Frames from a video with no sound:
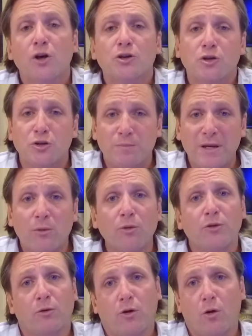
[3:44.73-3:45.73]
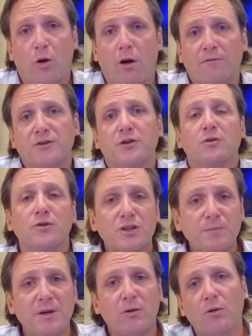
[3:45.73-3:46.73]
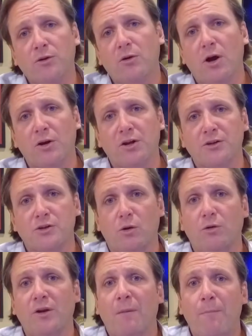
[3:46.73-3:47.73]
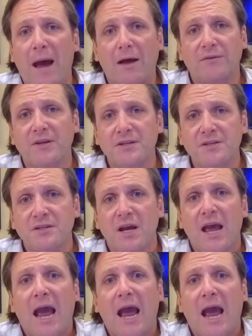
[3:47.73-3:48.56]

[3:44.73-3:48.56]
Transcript: So speak with your loan officer and speak with your HUD consultant about this,